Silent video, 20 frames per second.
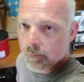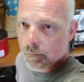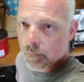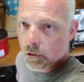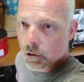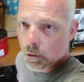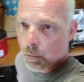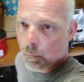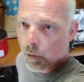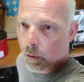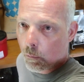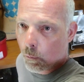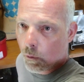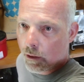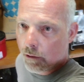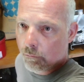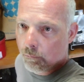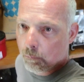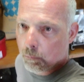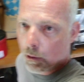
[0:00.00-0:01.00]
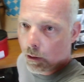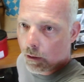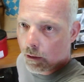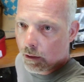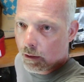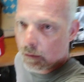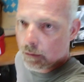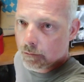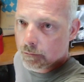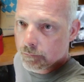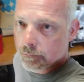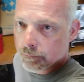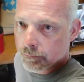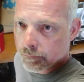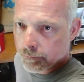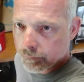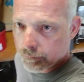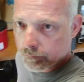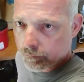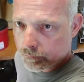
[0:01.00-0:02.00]
So my wife bought
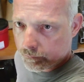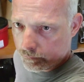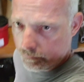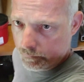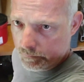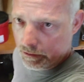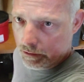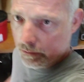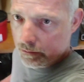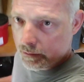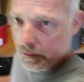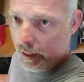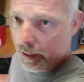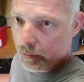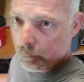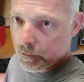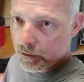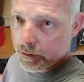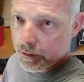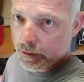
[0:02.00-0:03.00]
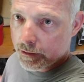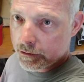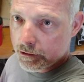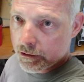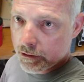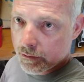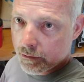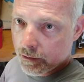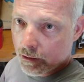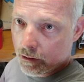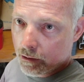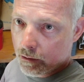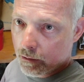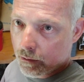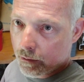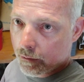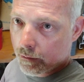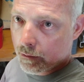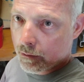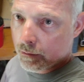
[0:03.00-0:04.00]
diatomaceous earth.